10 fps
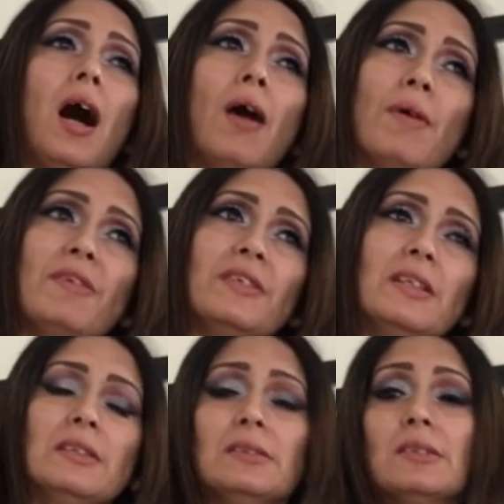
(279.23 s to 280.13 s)

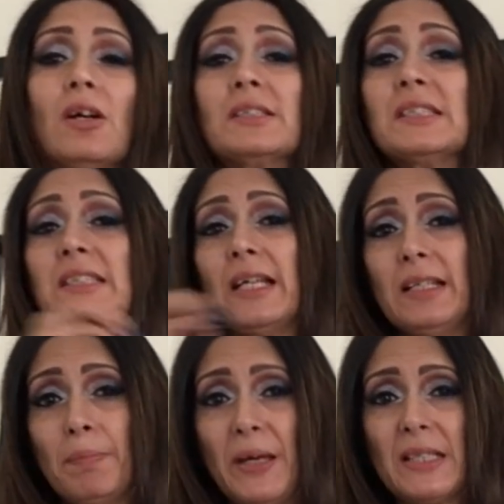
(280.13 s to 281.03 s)
However, on a
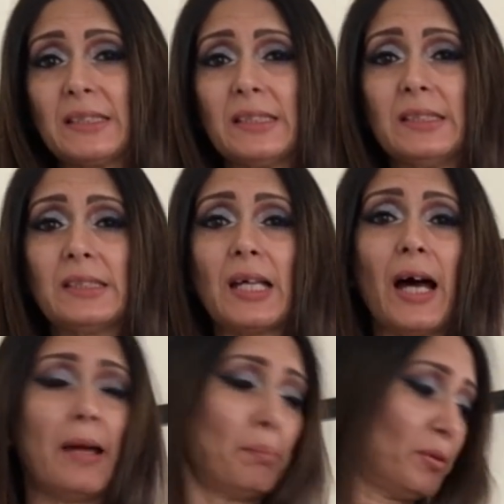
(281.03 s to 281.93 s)
daily basis,
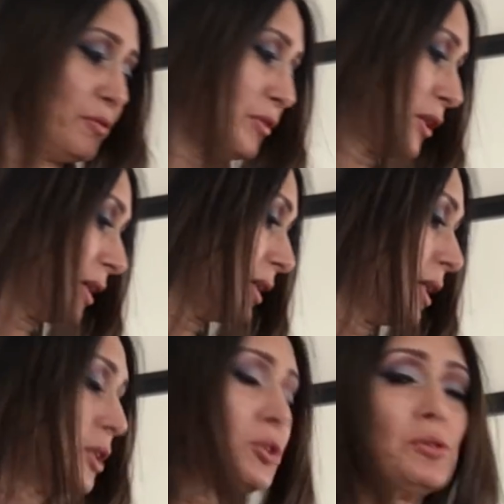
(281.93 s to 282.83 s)
I prefer
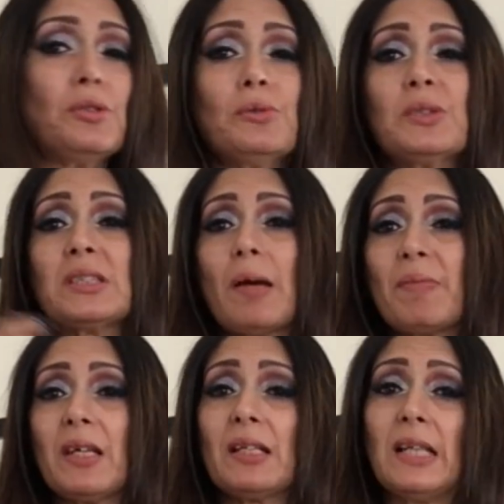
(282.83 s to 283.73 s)
to use
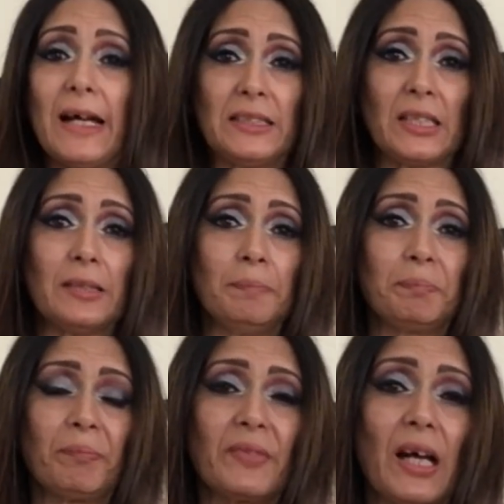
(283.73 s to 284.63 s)
something lighter.
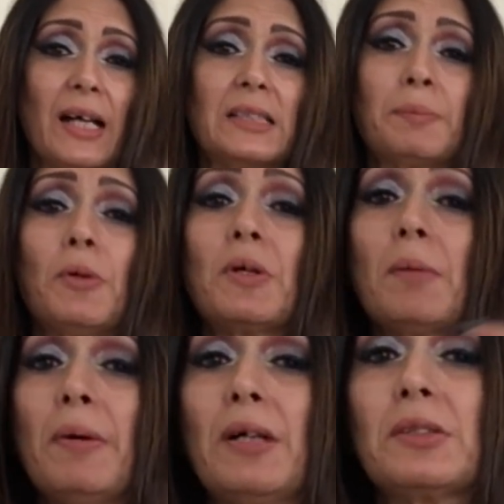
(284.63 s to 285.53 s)
I spoke
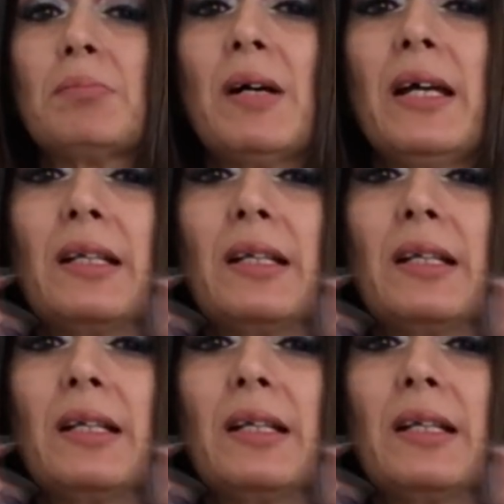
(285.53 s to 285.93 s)
about my